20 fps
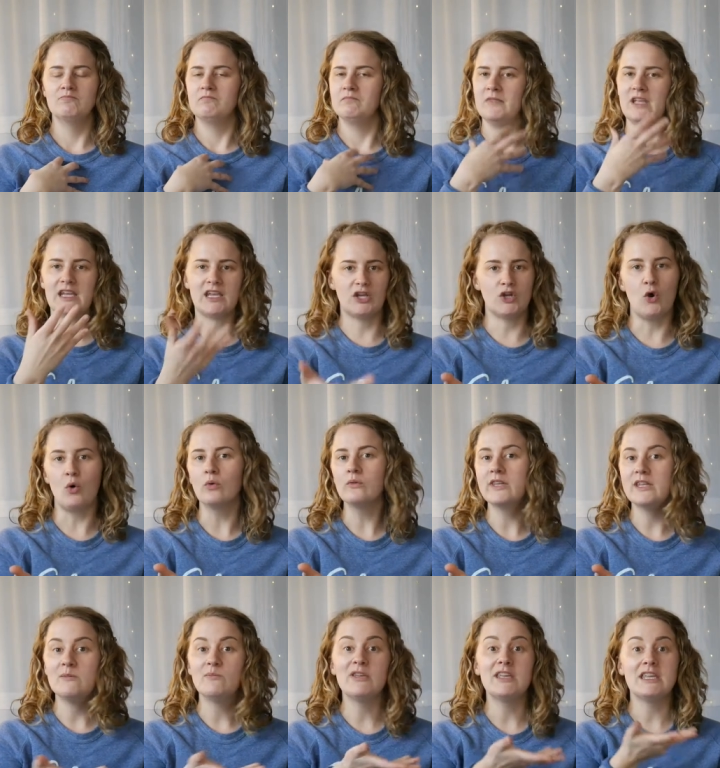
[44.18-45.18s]
it can
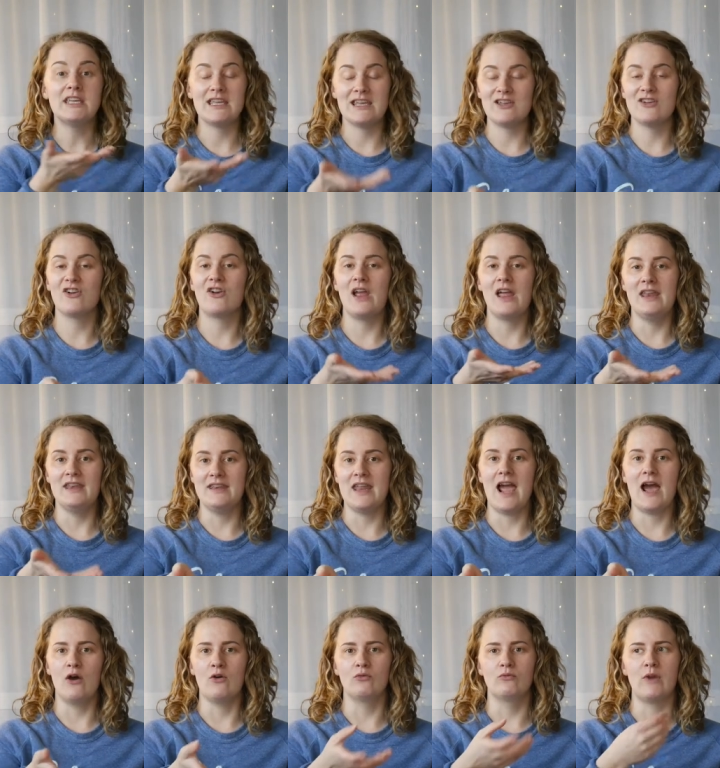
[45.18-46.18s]
only be here and
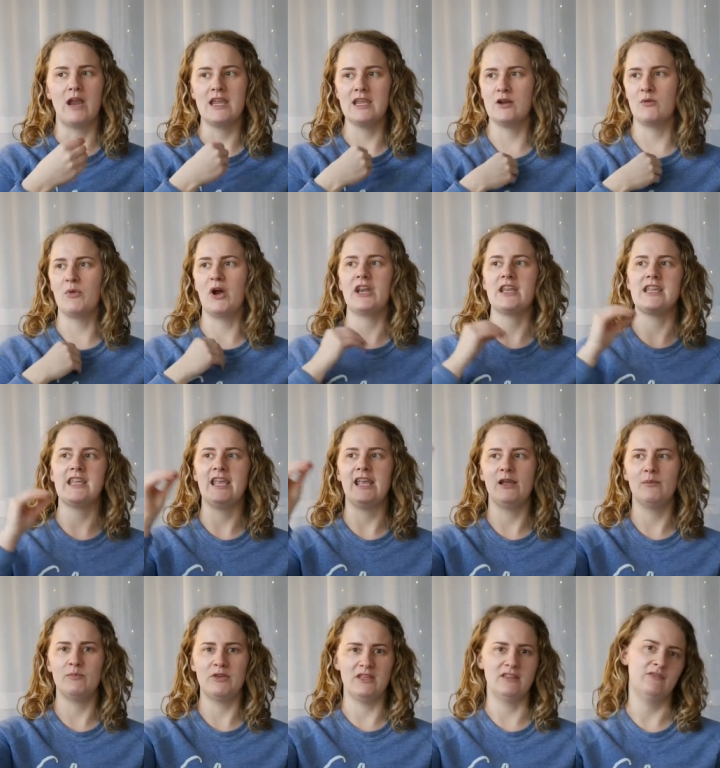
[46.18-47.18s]
now, right? Your body
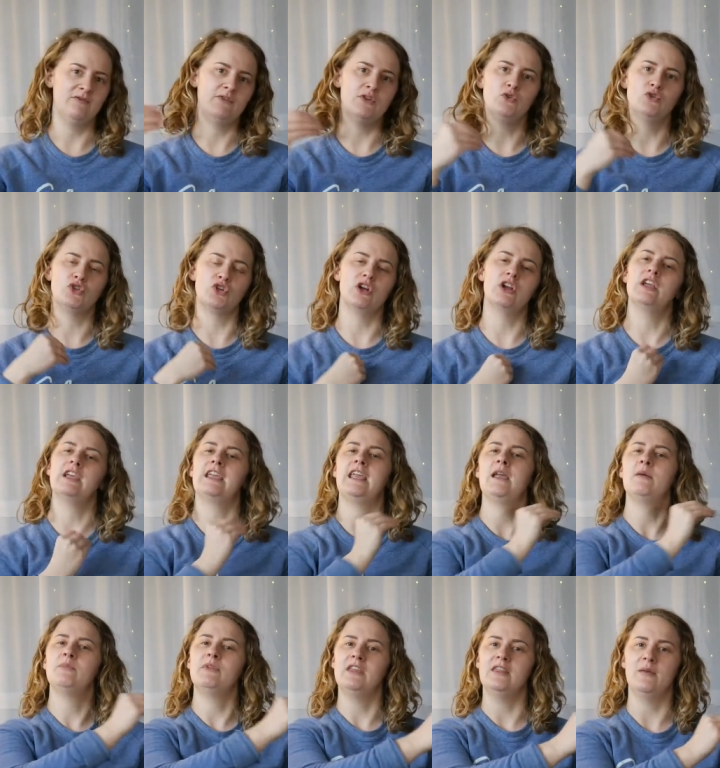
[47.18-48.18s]
can't be in the future, it
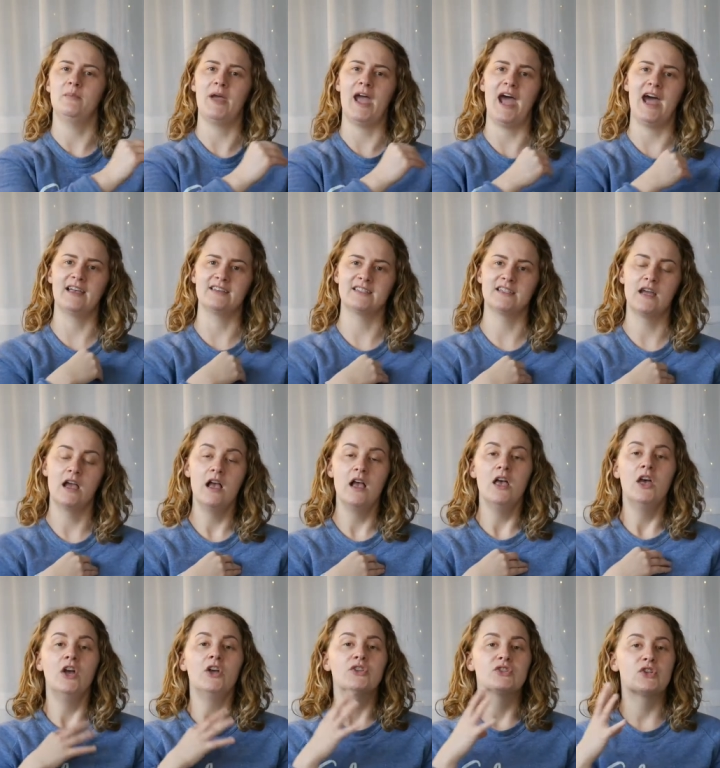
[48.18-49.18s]
can't be in the past.
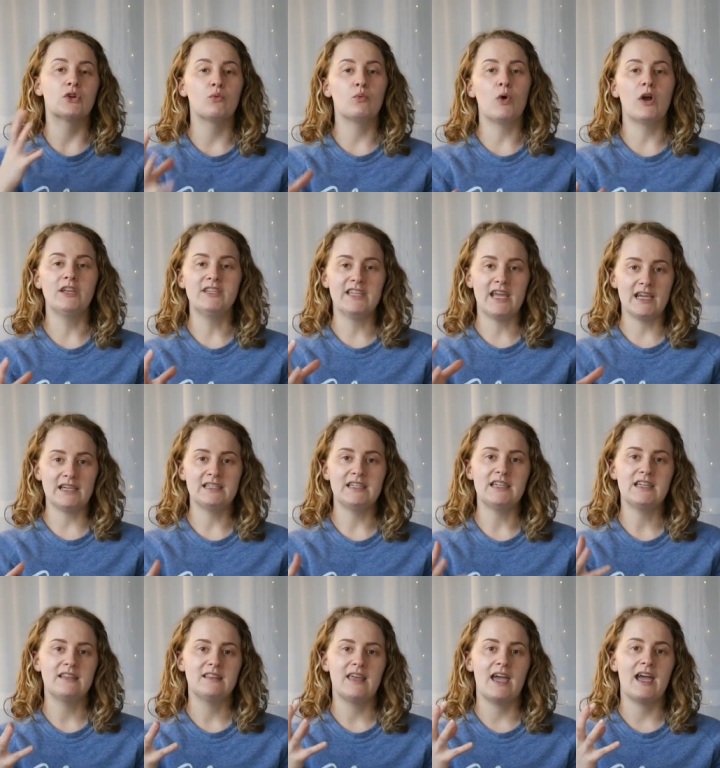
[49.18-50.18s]
So one
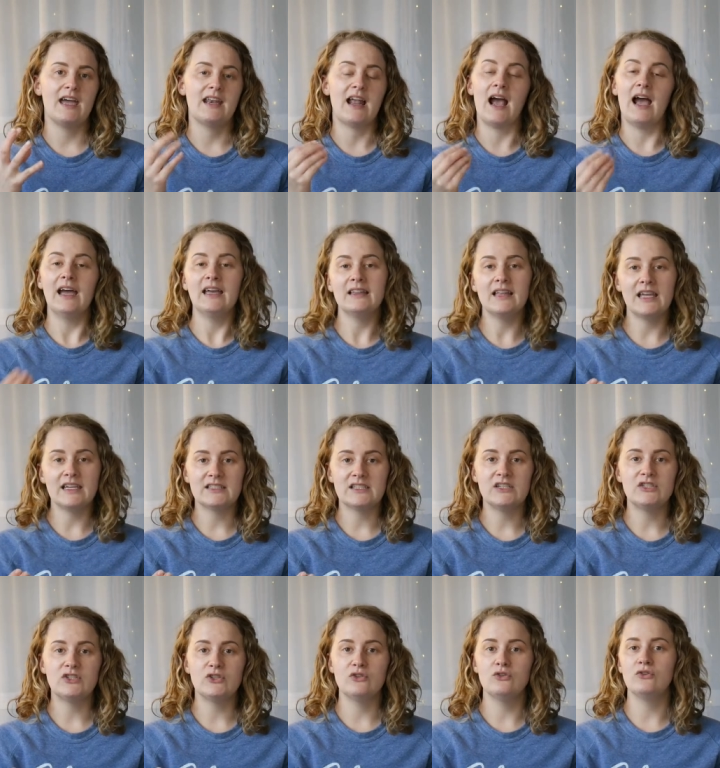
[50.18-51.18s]
technique that I like to
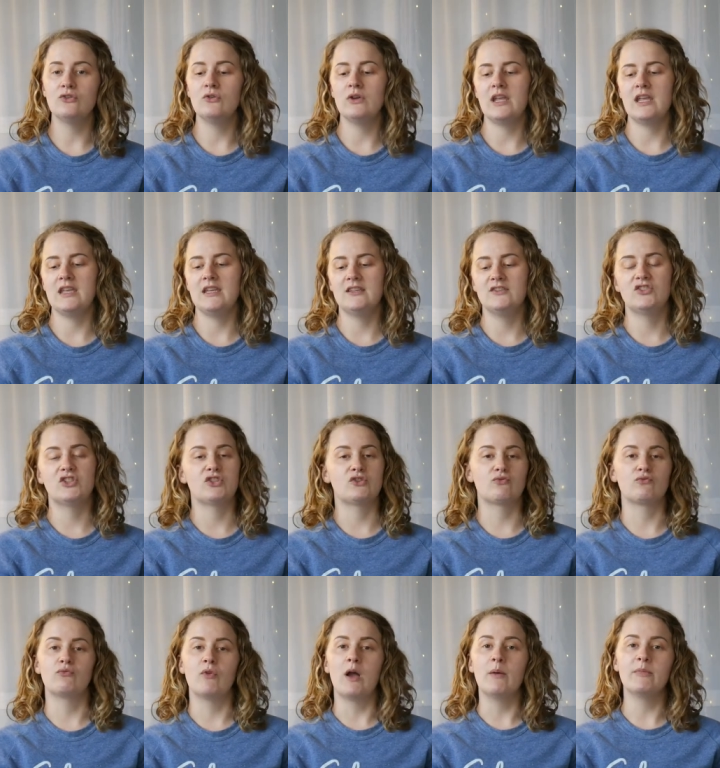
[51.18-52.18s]
do is
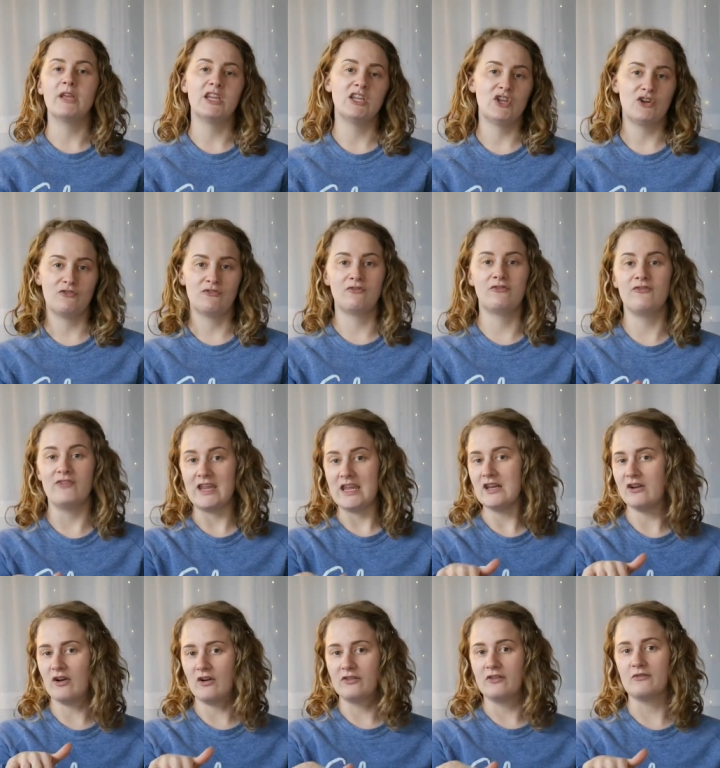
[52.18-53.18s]
just rubbing your
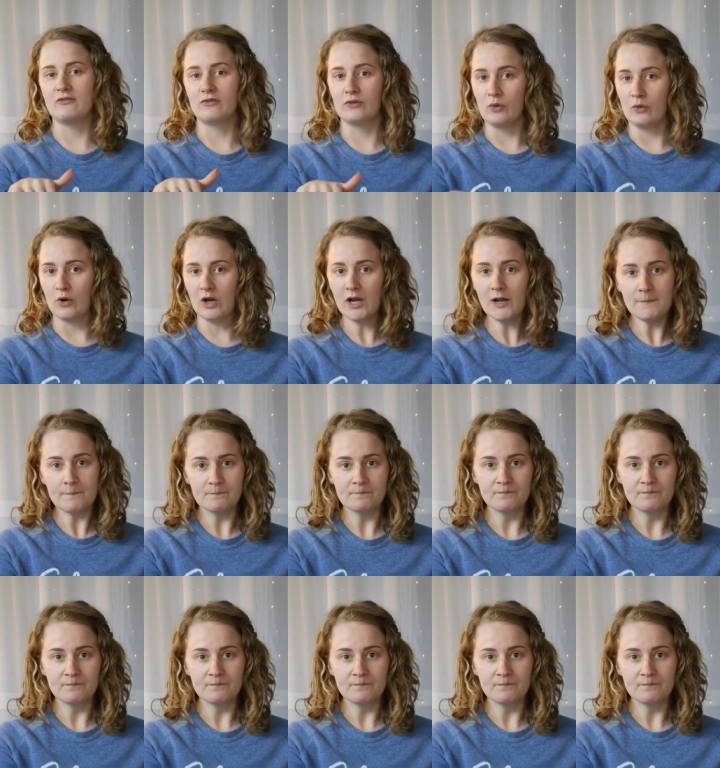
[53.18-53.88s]
feet on the floor.